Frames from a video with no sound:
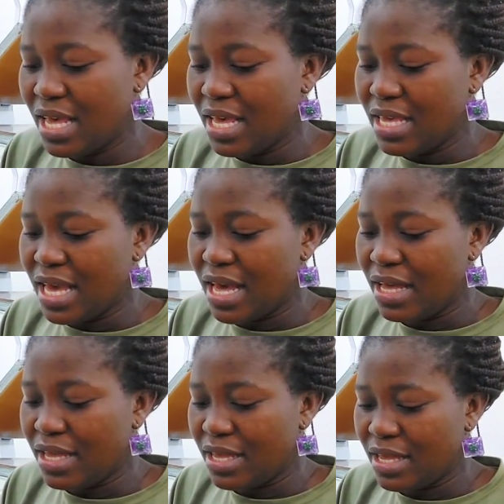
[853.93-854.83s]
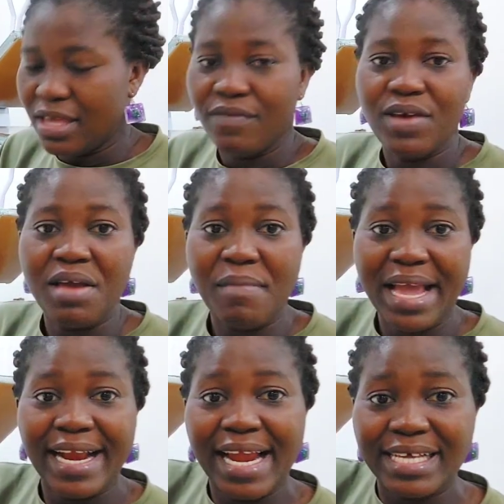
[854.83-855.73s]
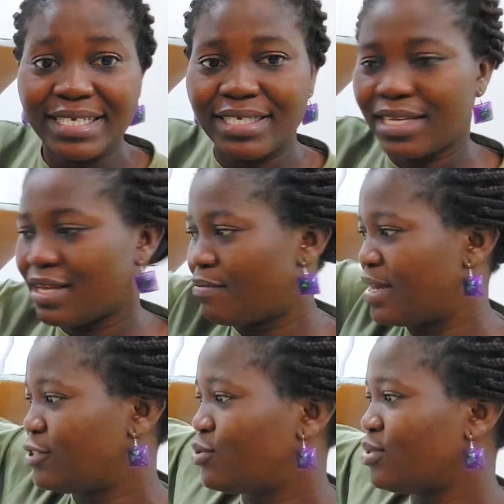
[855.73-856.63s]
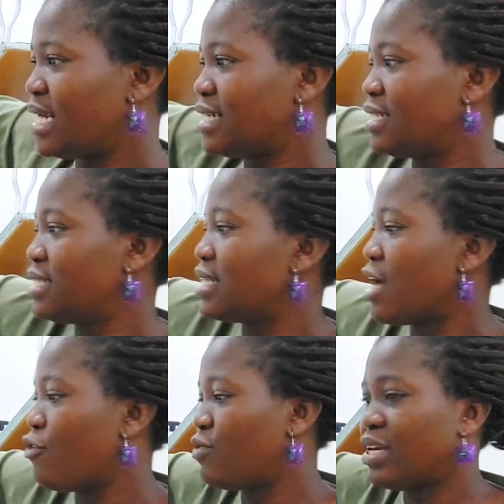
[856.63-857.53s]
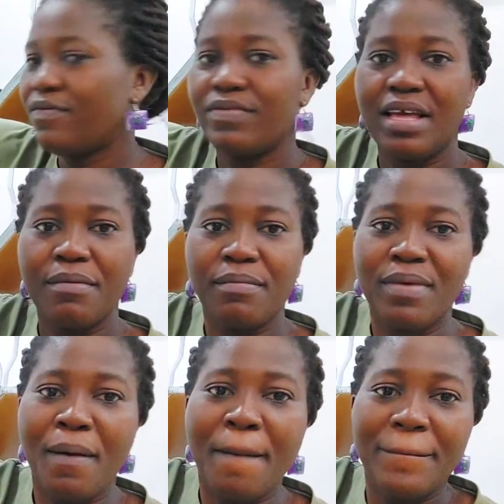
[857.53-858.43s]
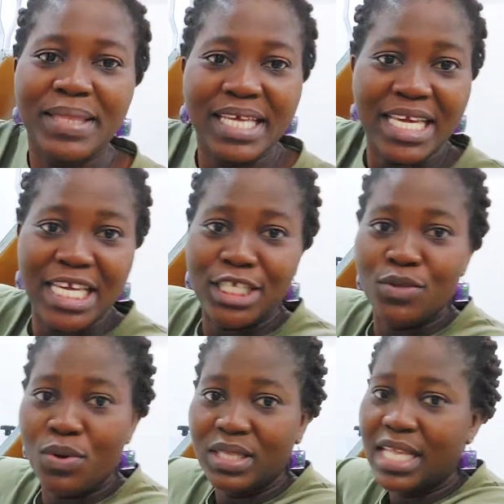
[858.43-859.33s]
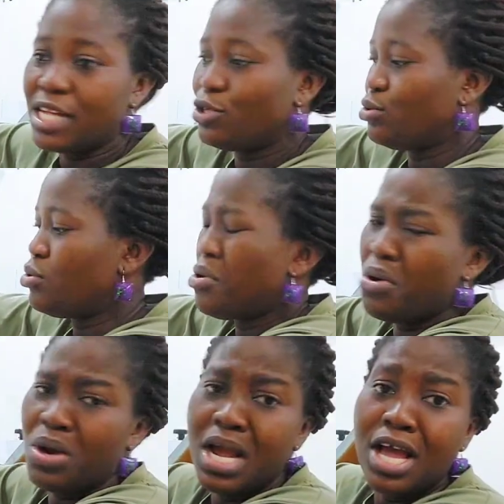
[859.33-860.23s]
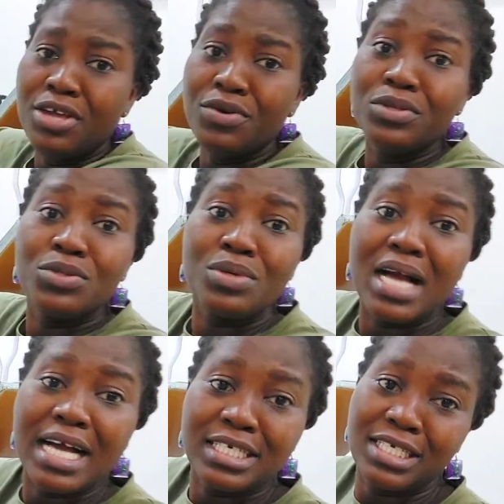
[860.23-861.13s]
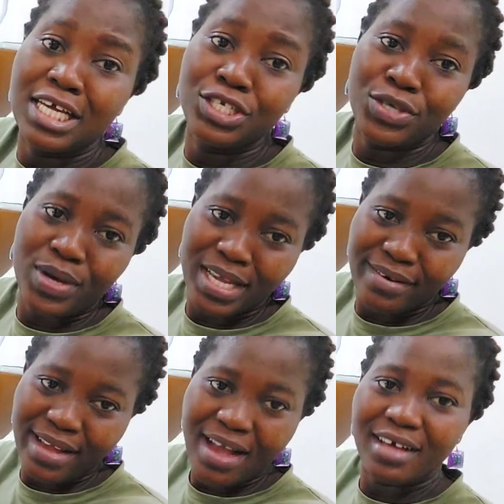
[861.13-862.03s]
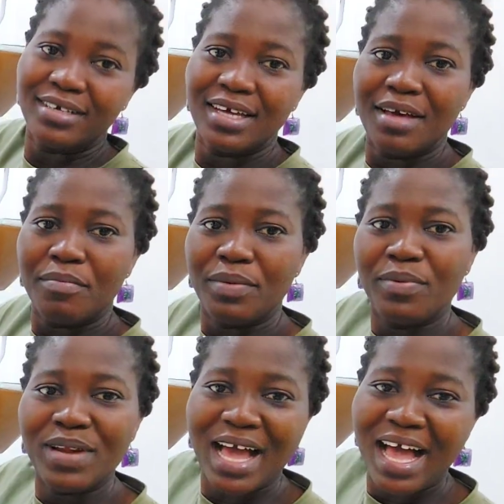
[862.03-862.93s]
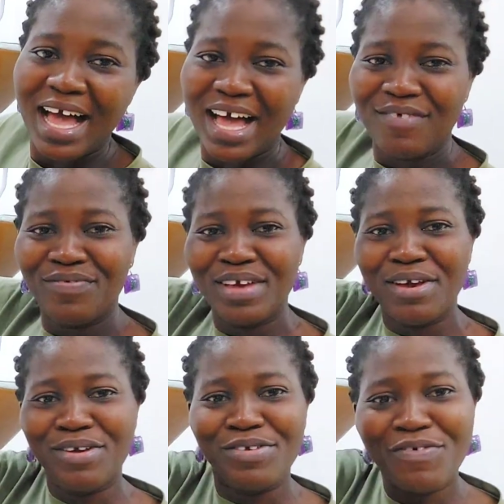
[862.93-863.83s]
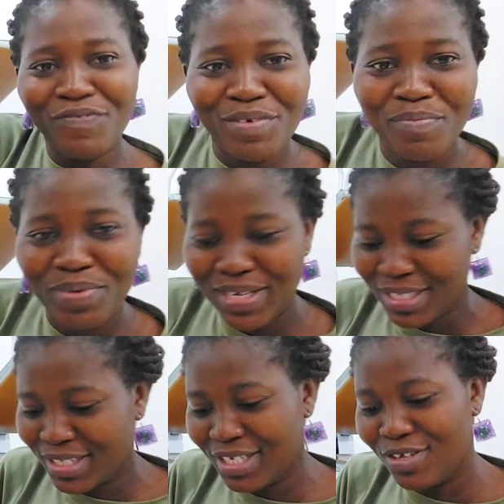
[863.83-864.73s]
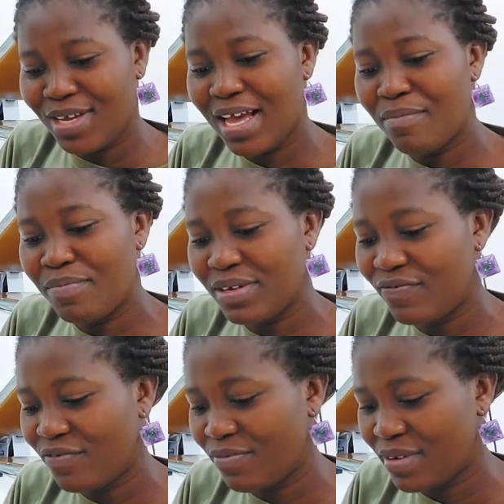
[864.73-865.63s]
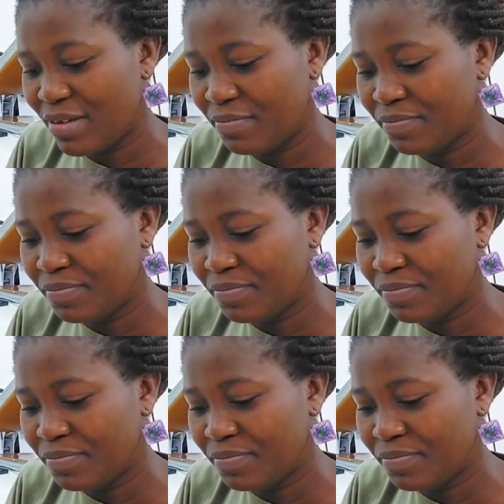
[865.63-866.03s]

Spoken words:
Yeah, if you are in my class, my students, I'll give them his contact to do. Or you too, you can search your area. People that have UV print, you can print from them.